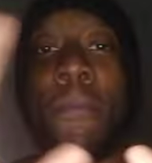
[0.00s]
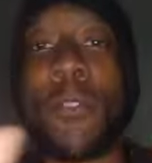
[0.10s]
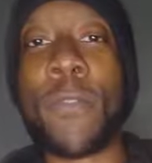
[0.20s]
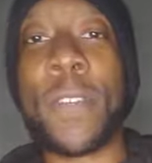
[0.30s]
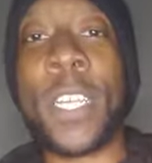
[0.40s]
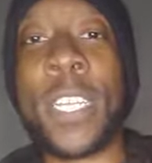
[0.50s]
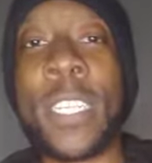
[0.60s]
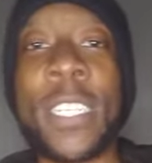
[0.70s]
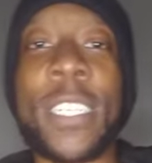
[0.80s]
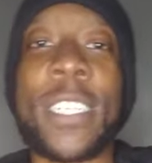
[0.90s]
you know, the
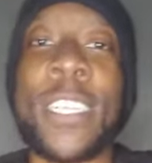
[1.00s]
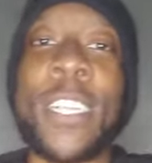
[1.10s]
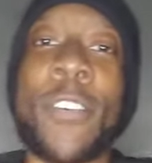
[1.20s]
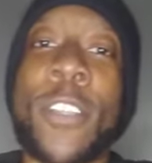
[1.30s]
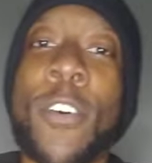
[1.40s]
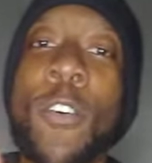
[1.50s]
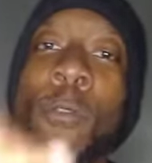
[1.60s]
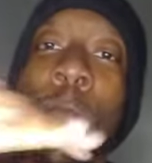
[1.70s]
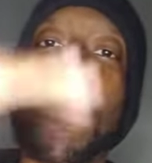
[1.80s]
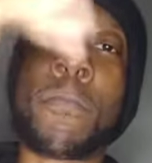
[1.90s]
whole
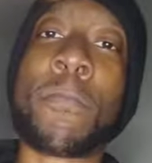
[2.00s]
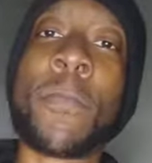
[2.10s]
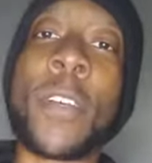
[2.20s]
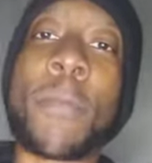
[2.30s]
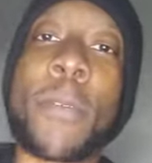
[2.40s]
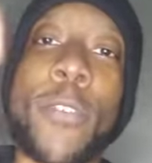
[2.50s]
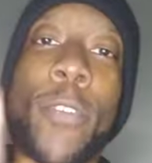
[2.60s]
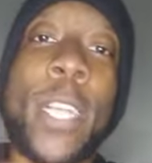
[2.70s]
progression. You know,